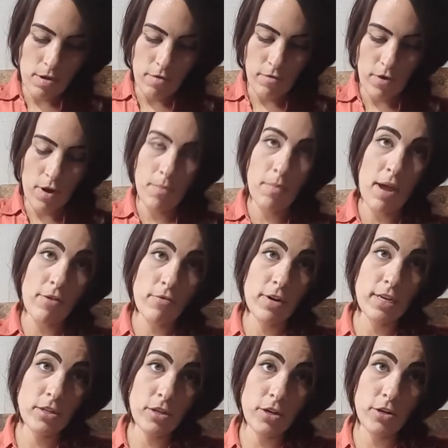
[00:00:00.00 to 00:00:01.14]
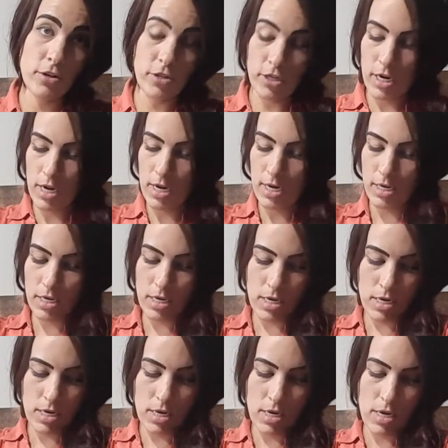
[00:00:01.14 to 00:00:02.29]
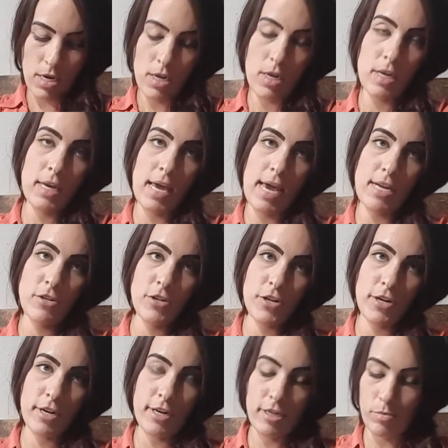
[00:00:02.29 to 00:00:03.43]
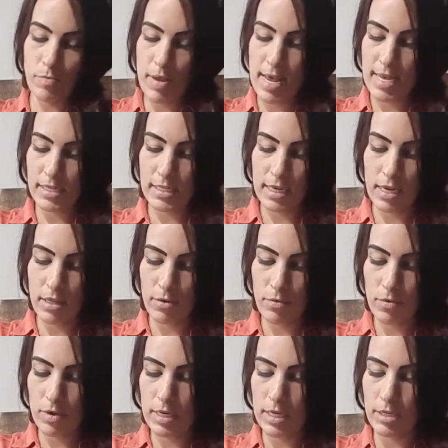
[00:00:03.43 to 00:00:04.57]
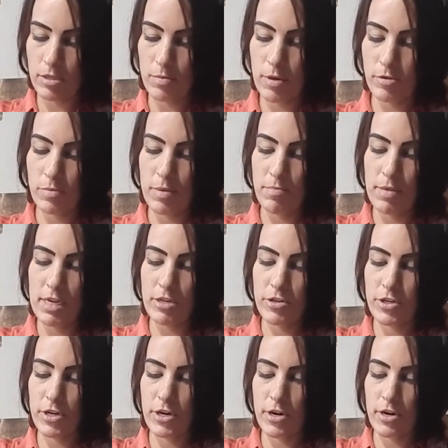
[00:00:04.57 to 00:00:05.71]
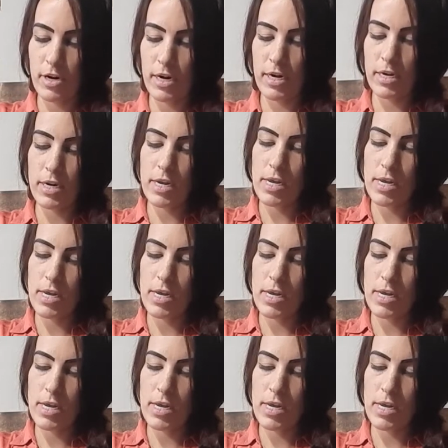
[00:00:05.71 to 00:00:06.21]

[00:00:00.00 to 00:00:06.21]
From my research, cane sugar is best. The other one is supposed to be beet sugar, and